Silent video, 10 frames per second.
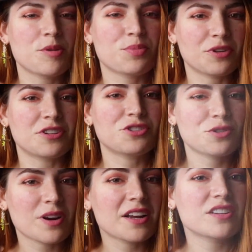I'm pretty
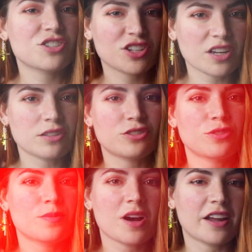sure I can change
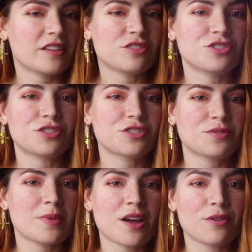your mind in
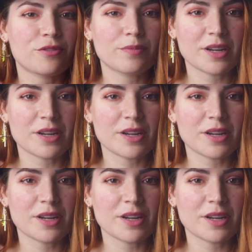just a matter of